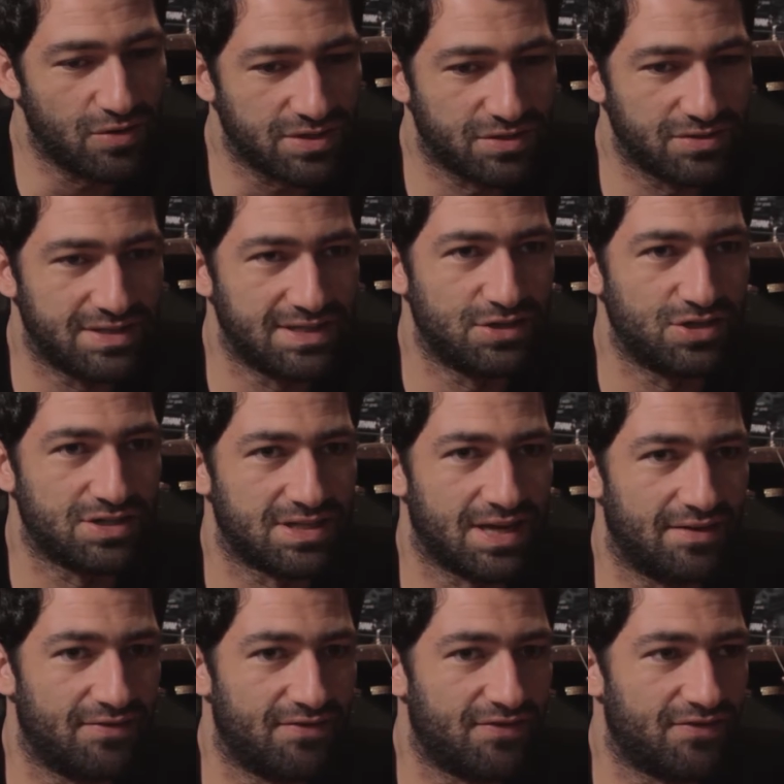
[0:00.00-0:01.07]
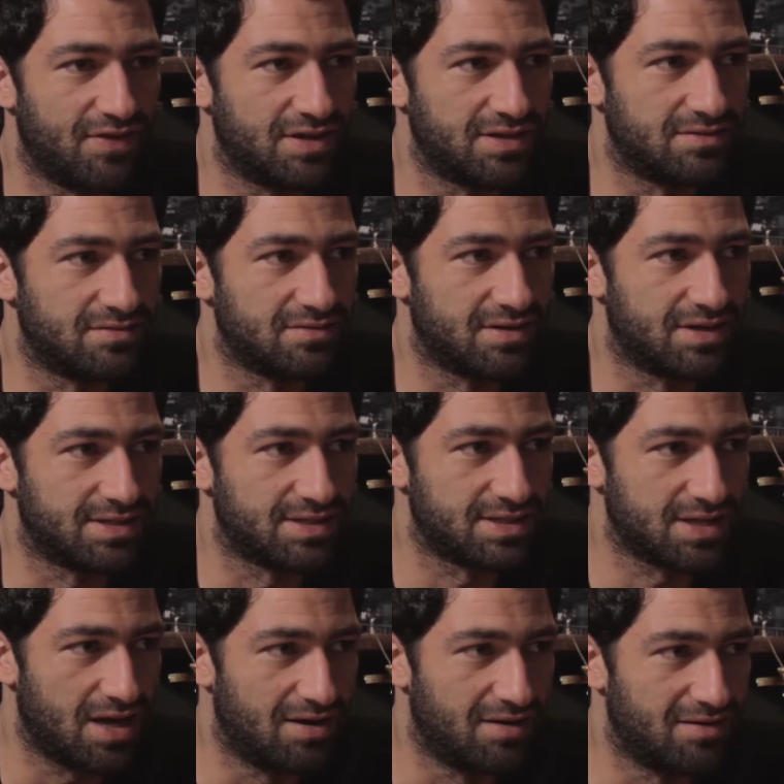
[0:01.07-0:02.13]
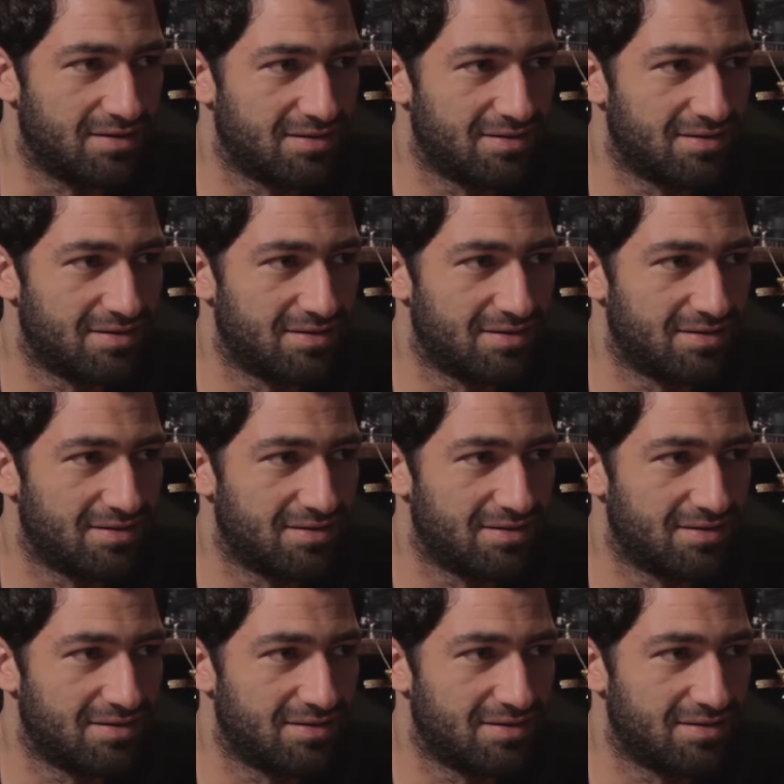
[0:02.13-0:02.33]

you also did just have a son.